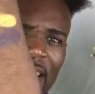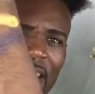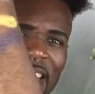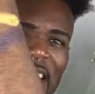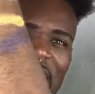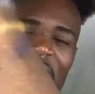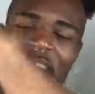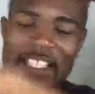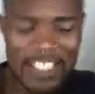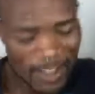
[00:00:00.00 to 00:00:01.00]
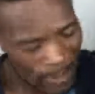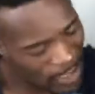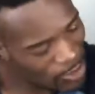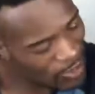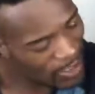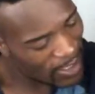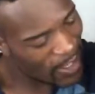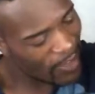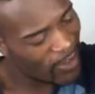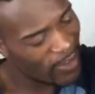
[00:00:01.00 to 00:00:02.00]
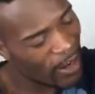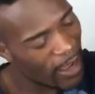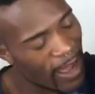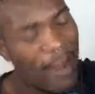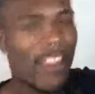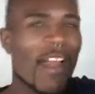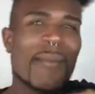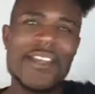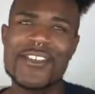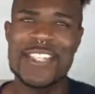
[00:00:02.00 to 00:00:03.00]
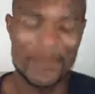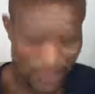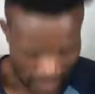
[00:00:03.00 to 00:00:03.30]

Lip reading: It's an interesting color. I'm gonna use that one